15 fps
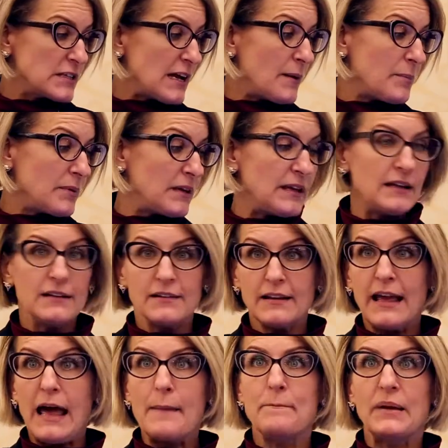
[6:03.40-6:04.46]
step in
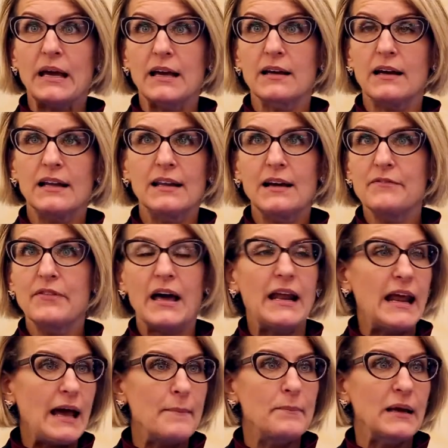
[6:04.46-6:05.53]
EPIC. I love
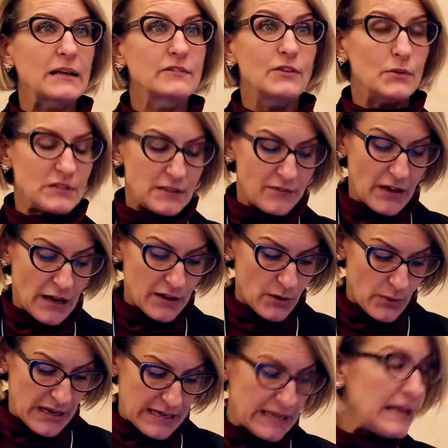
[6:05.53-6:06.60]
that, EPIC. So it's
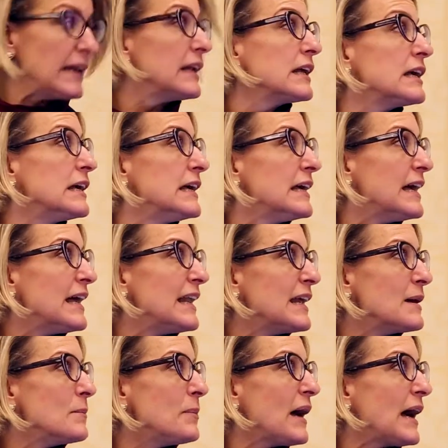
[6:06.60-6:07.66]
evaluate need and
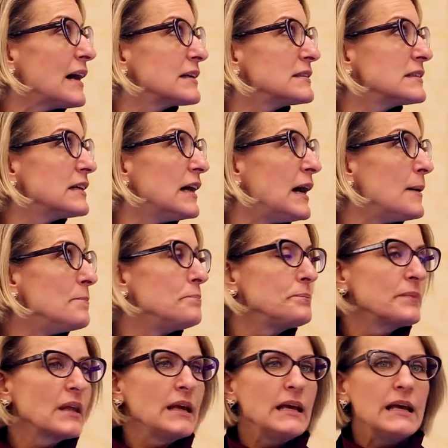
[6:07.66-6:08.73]
impact.
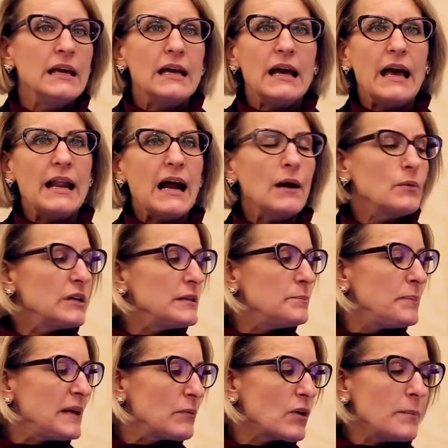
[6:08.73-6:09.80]
And I would
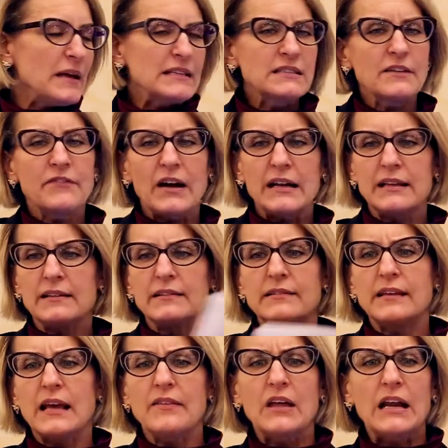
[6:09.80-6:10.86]
be remiss if I didn't
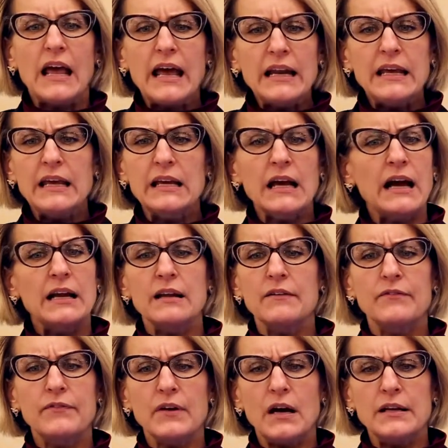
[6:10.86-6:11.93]
say that any kind of
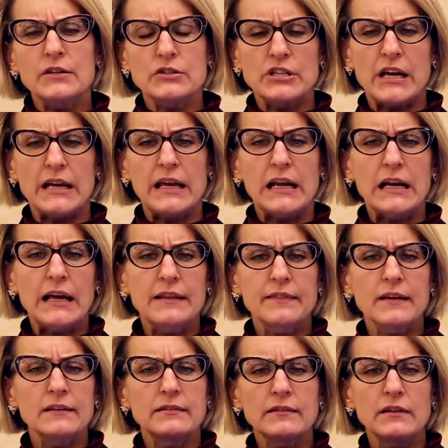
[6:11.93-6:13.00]
undertaking like
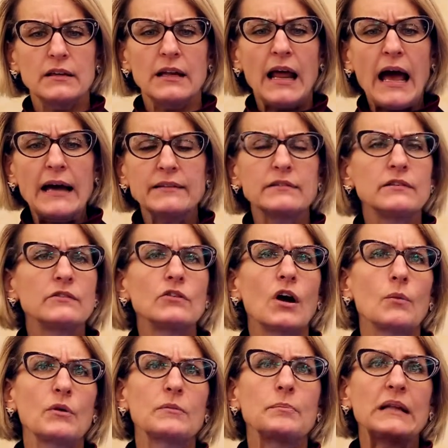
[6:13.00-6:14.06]
this, it has to
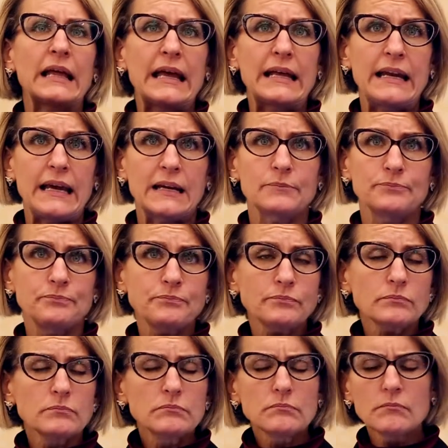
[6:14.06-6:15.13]
start with planning.
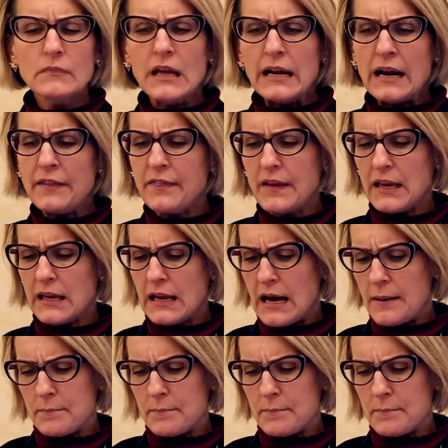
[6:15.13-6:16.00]
And I think